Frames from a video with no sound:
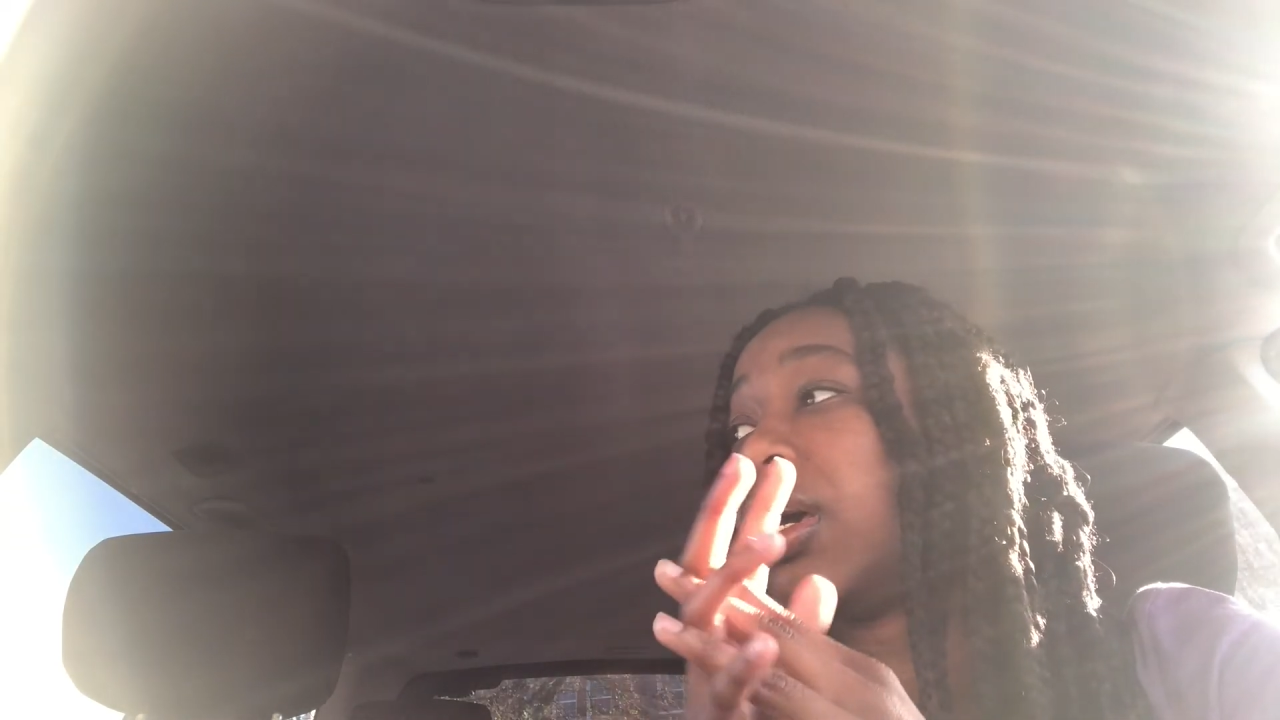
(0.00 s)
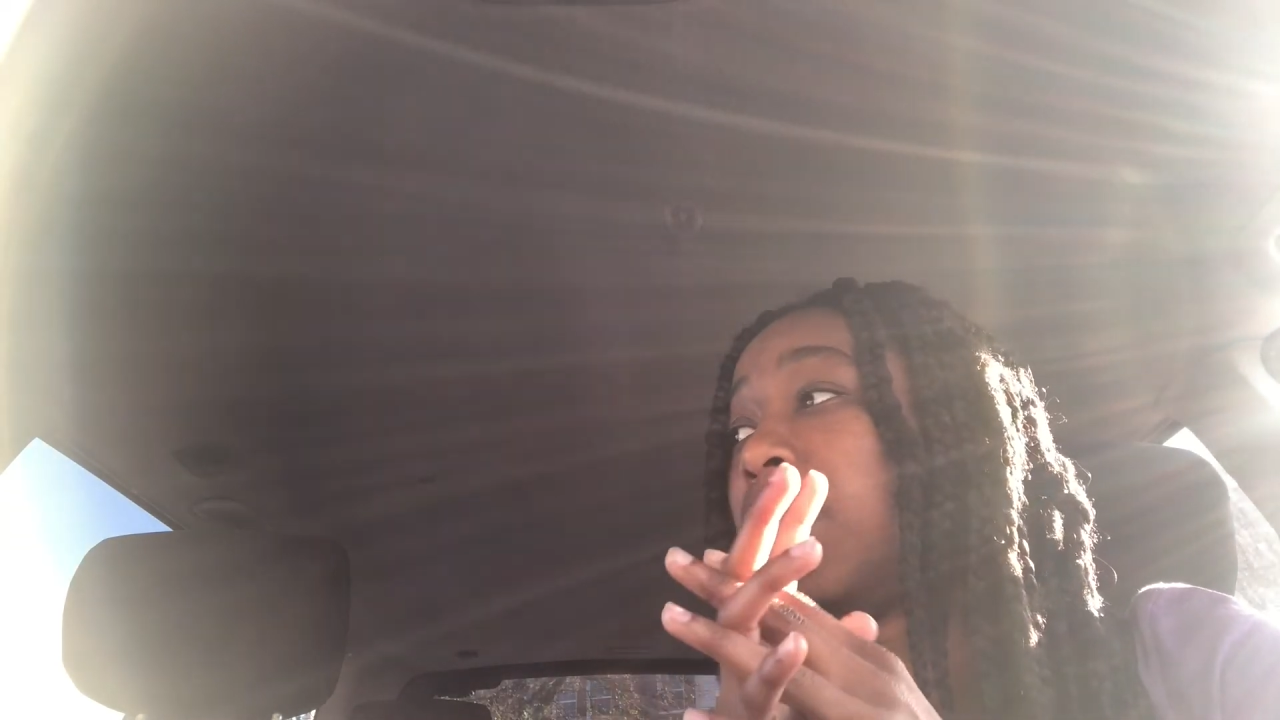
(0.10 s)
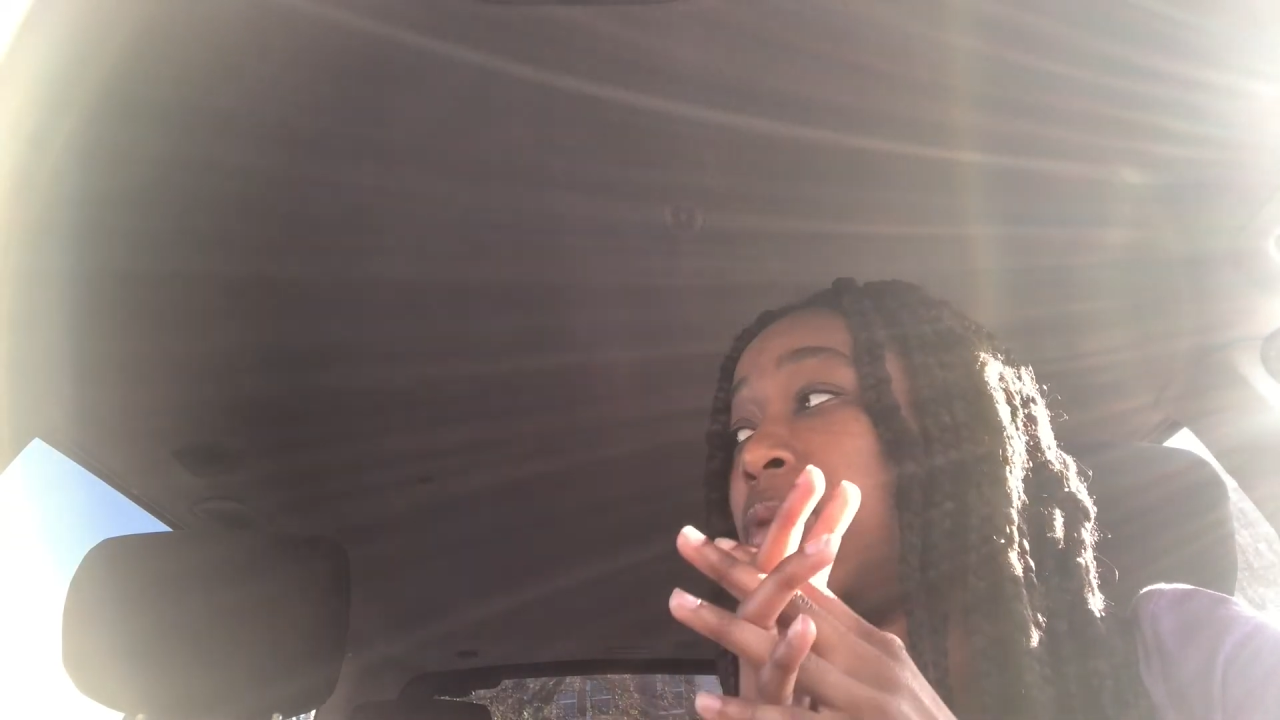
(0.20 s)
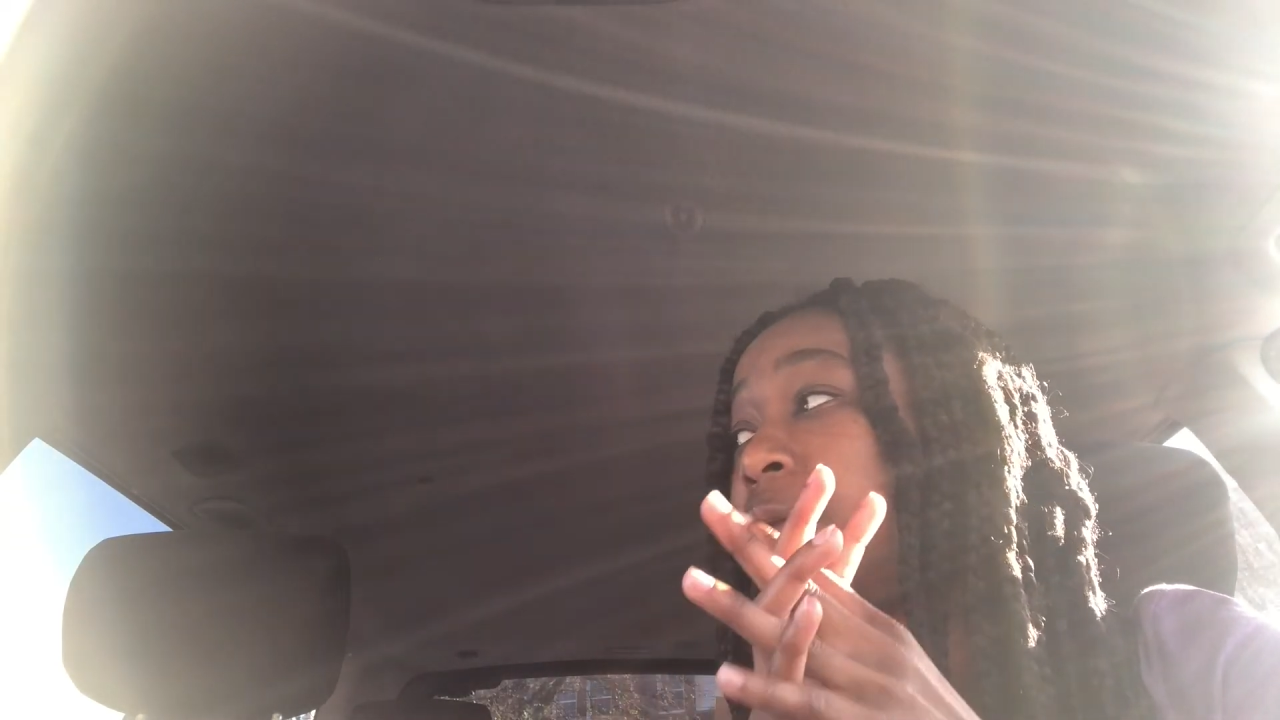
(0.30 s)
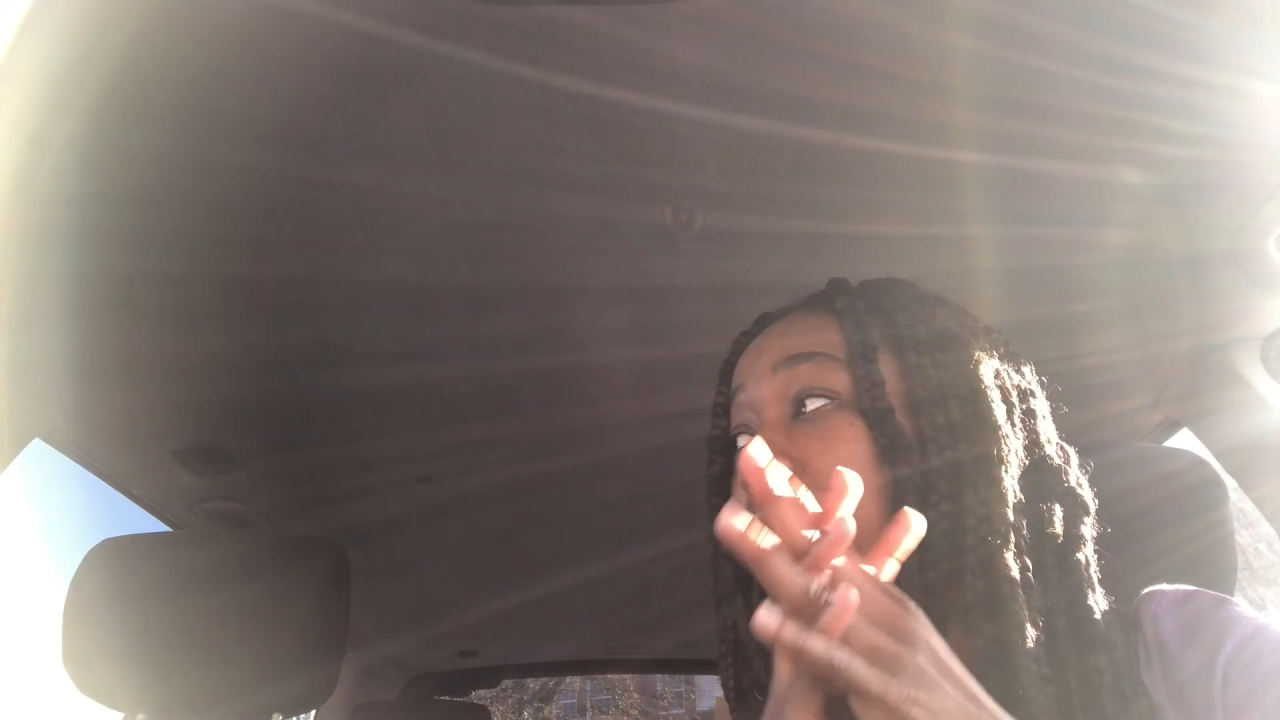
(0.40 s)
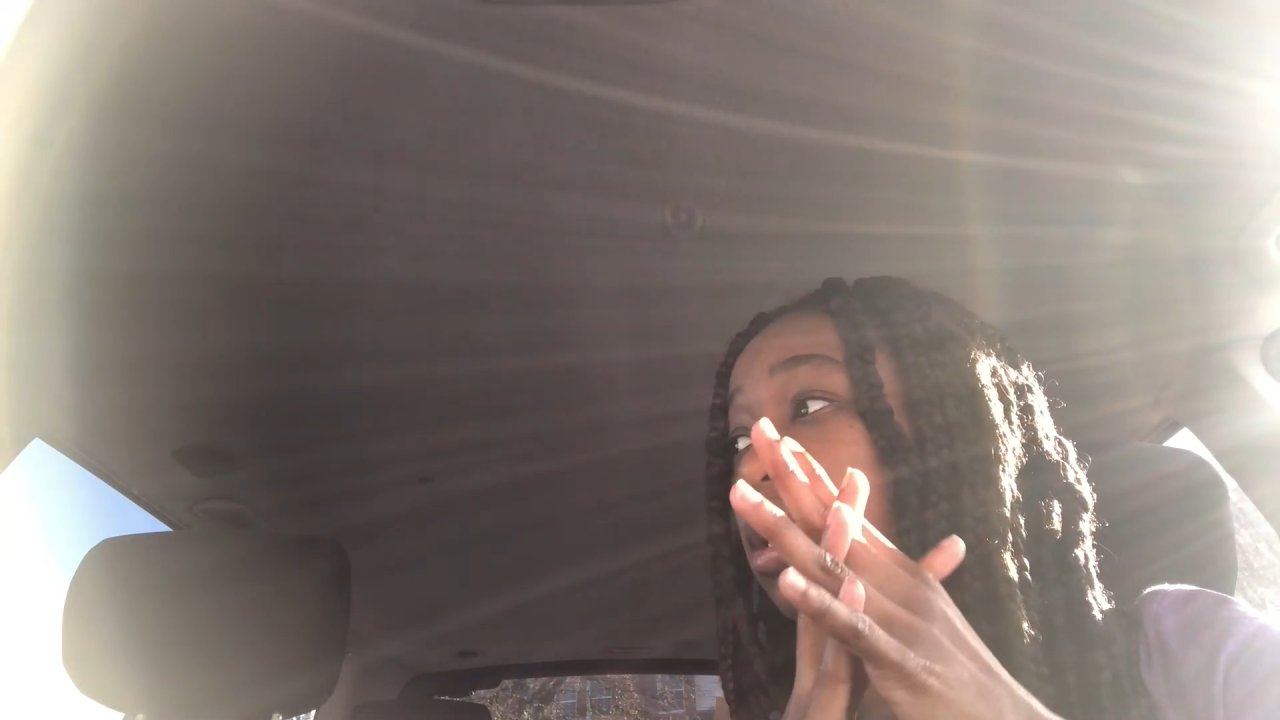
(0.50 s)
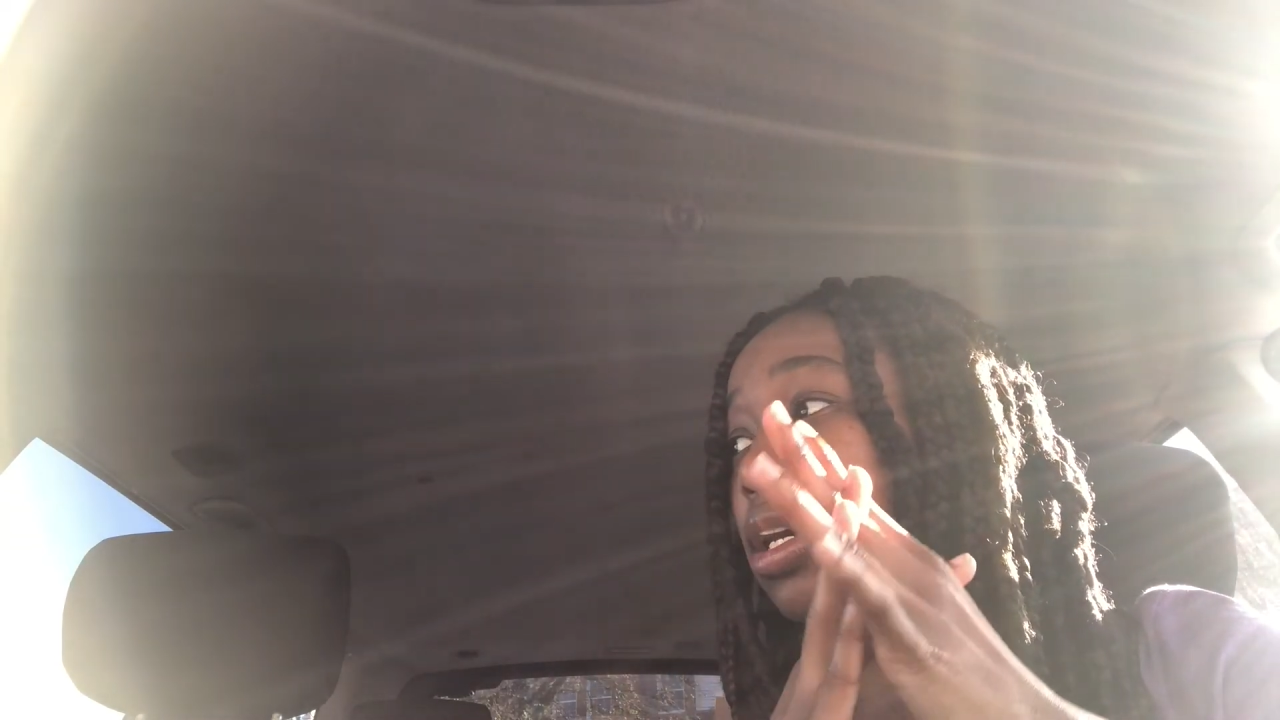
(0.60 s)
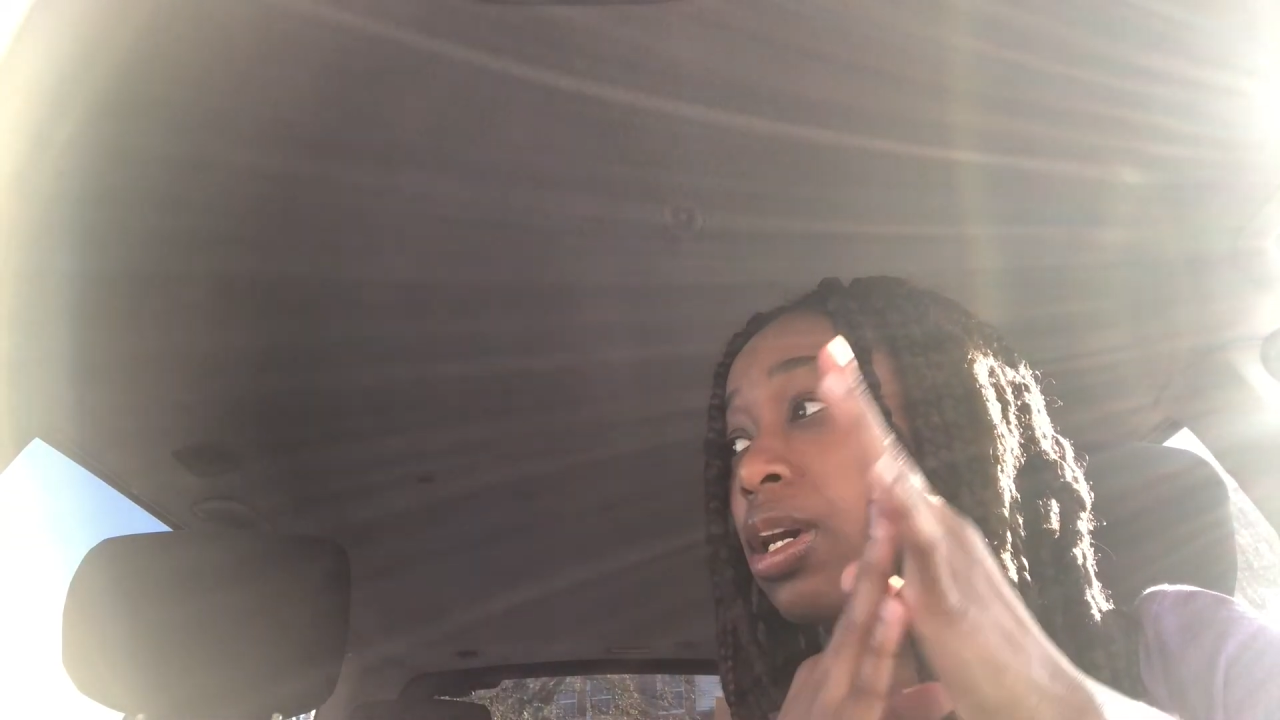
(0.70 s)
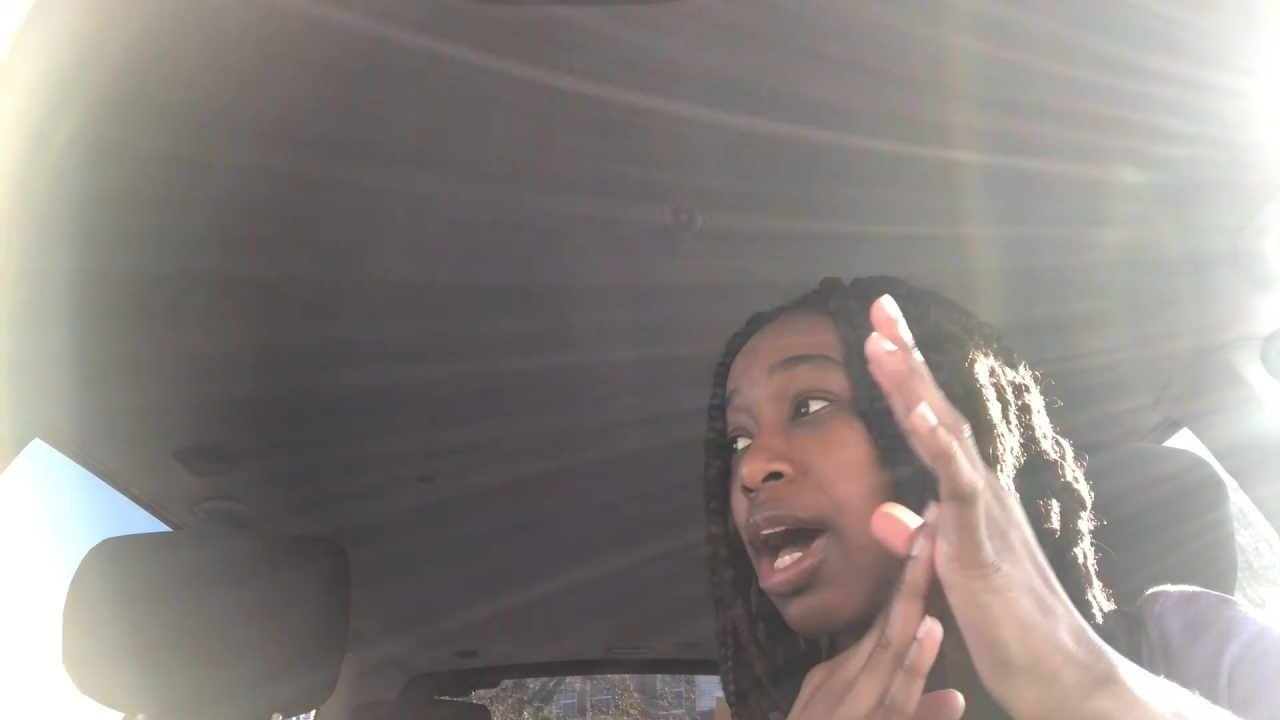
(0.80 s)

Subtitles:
maybe